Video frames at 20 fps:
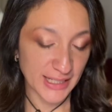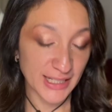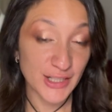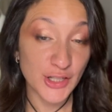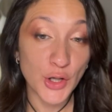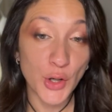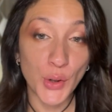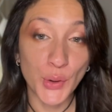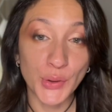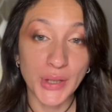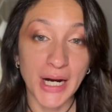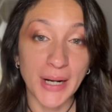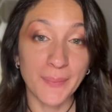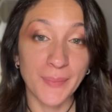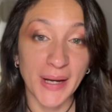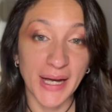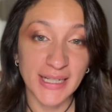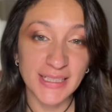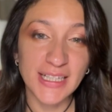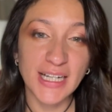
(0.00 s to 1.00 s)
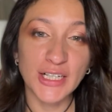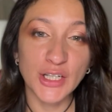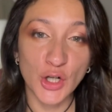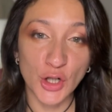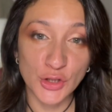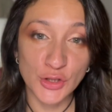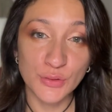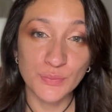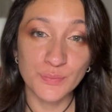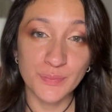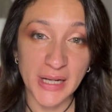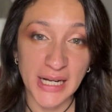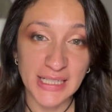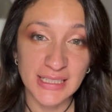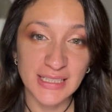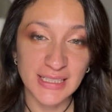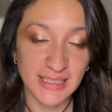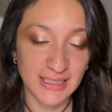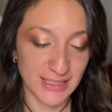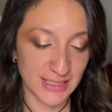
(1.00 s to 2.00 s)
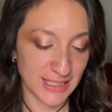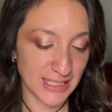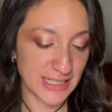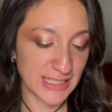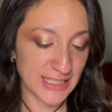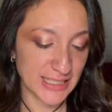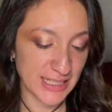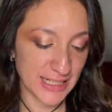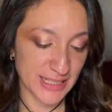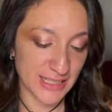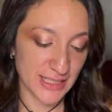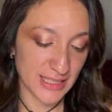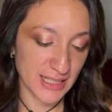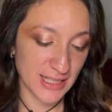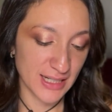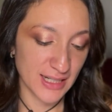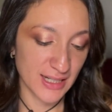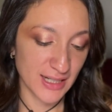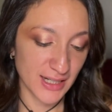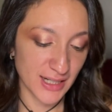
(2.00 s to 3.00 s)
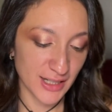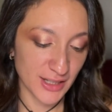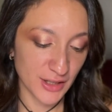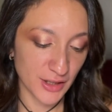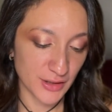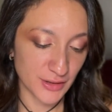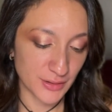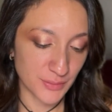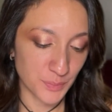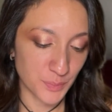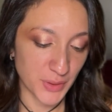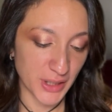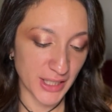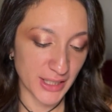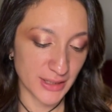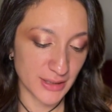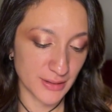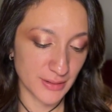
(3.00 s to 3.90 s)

No, a pad, a cotton pad. Yes, a cotton pad.